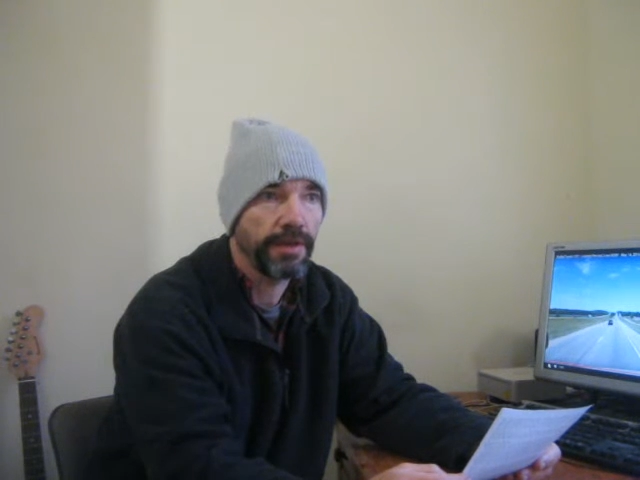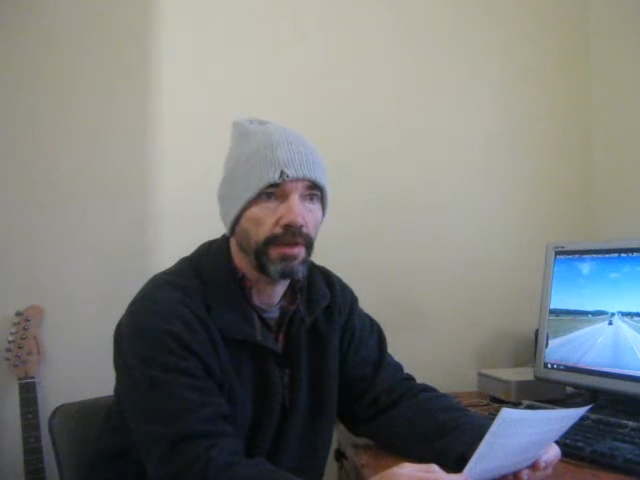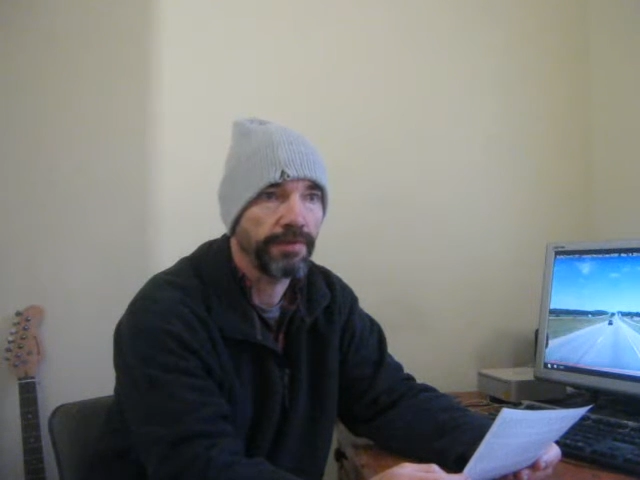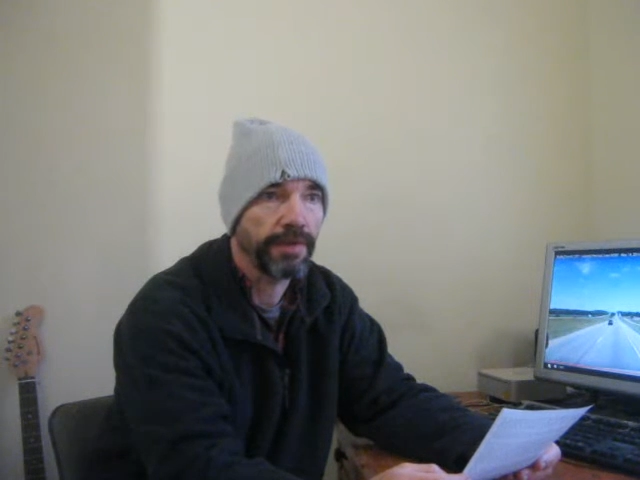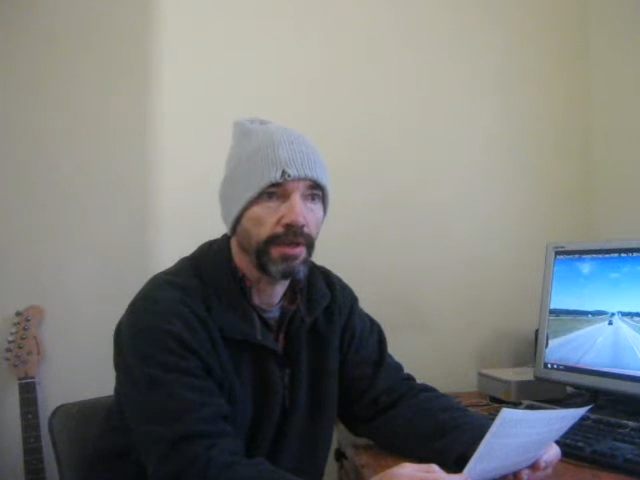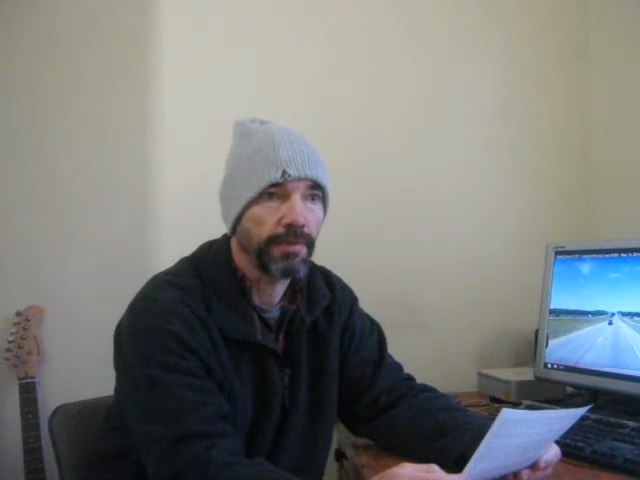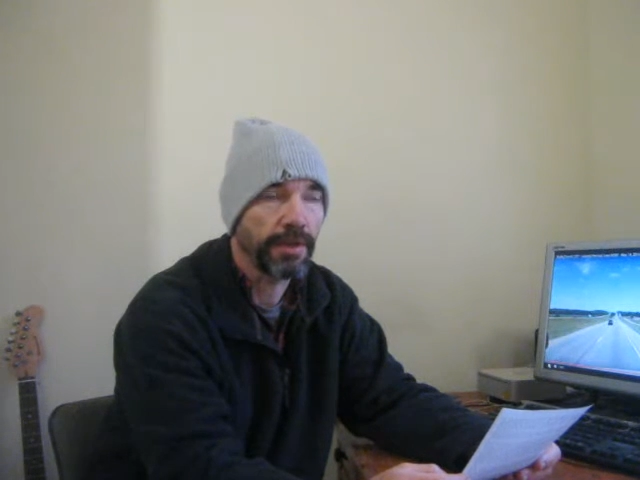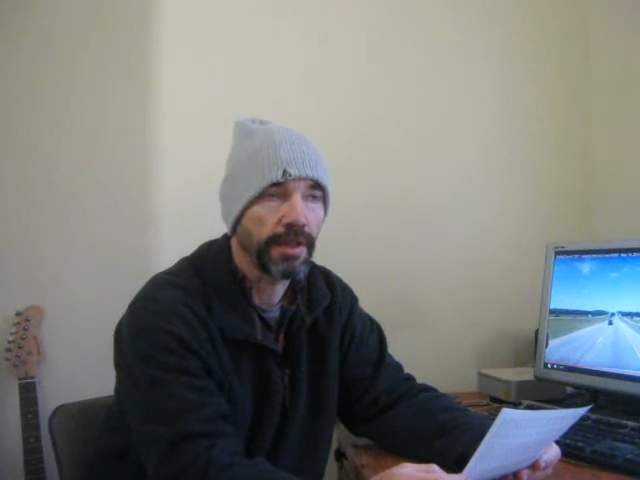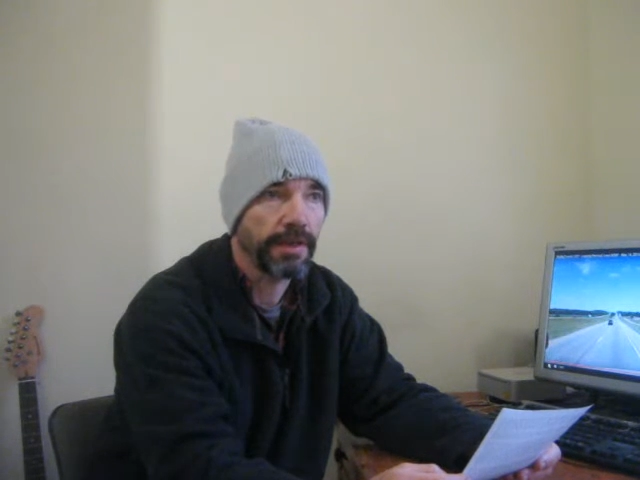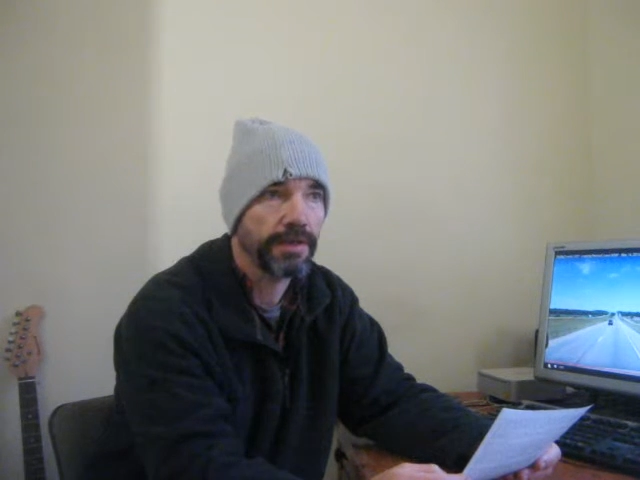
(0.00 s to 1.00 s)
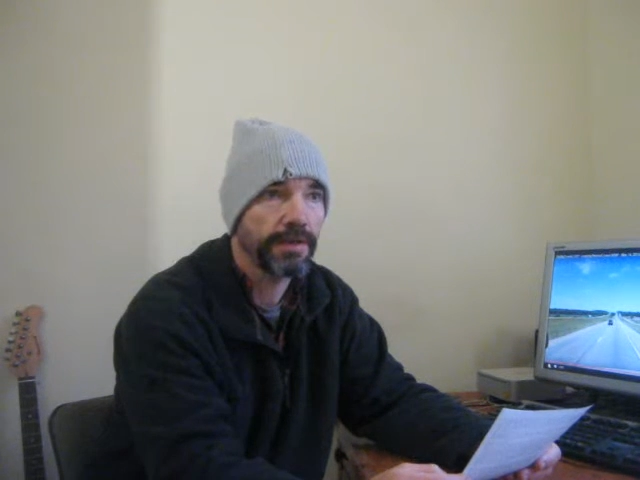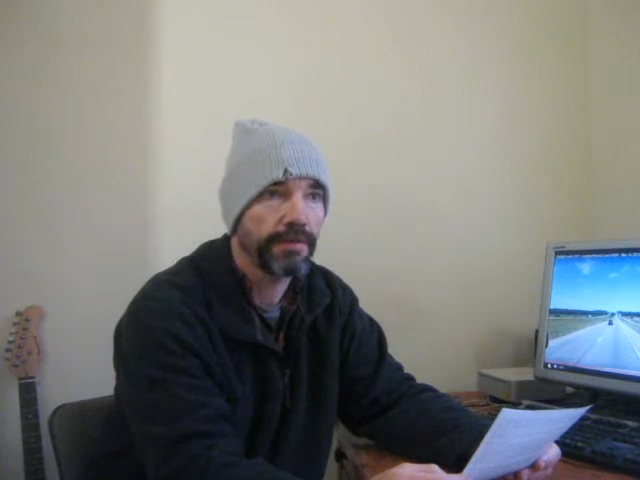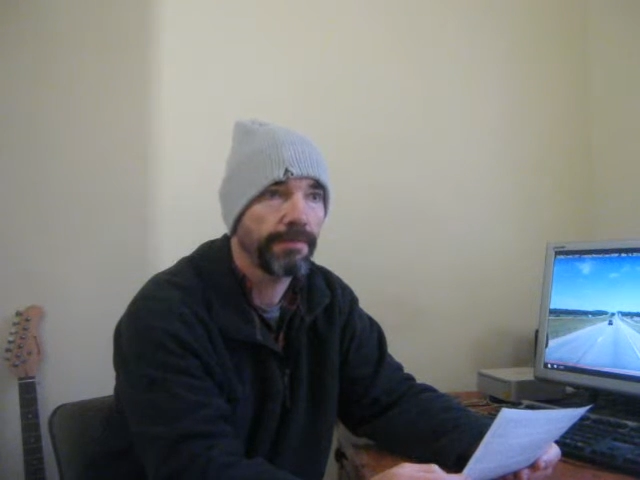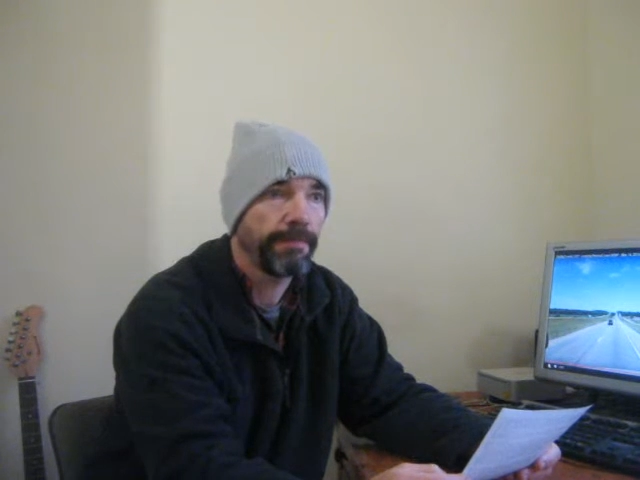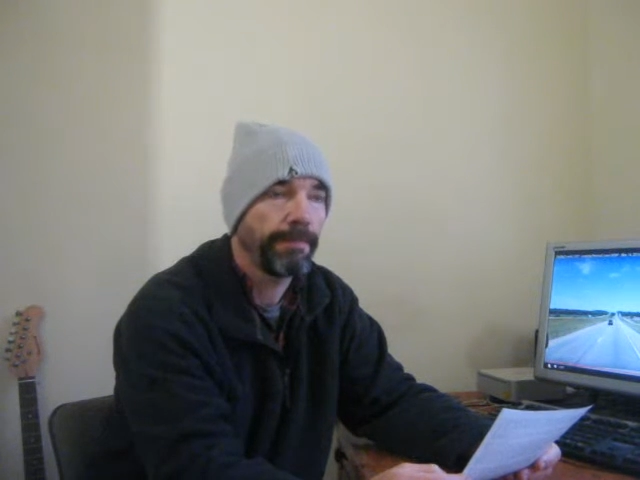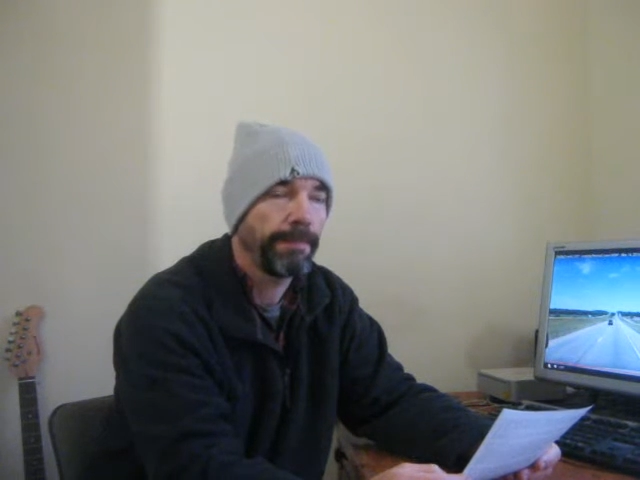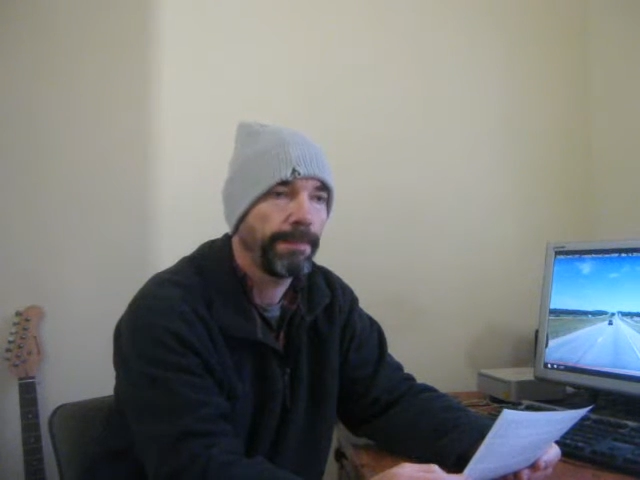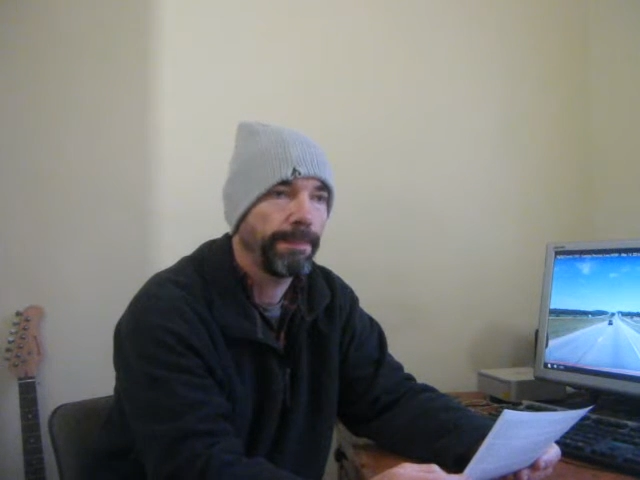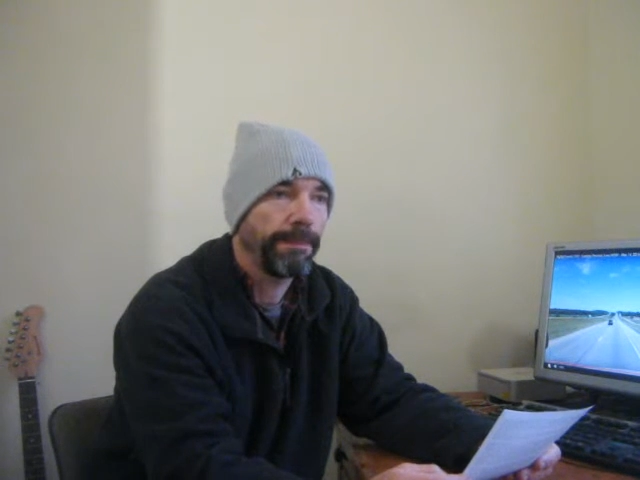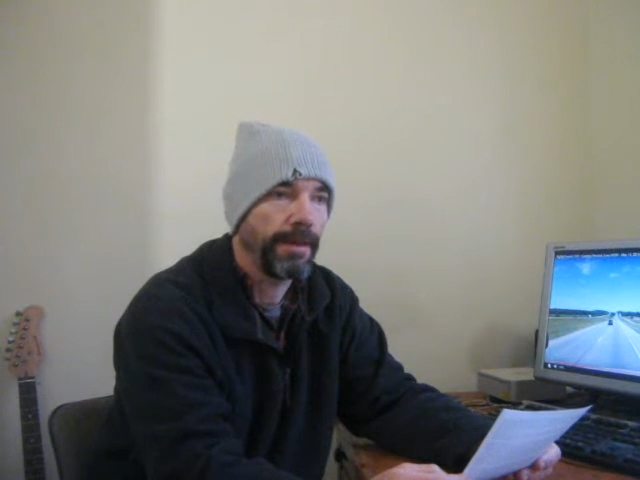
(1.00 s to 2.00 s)
You have to double clutch,
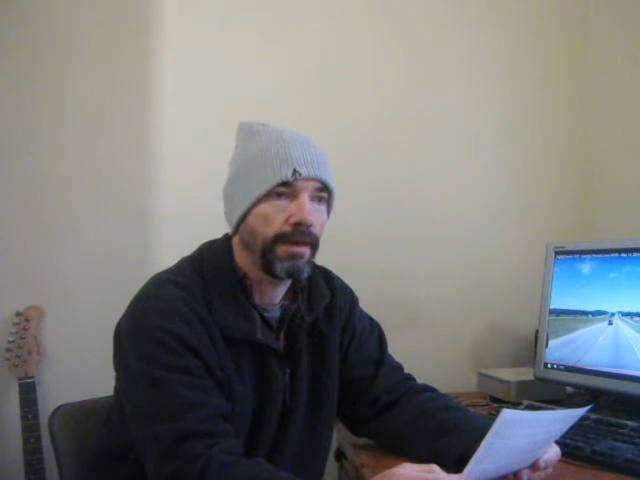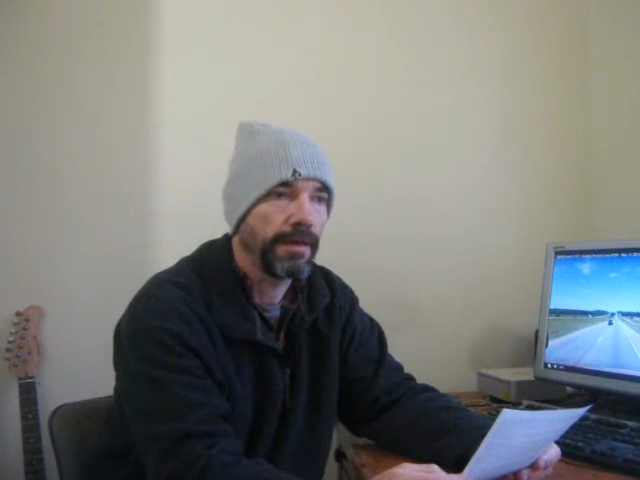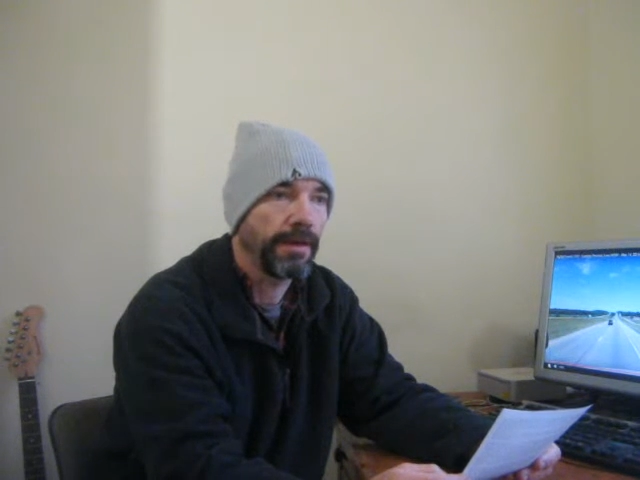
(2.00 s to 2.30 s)
and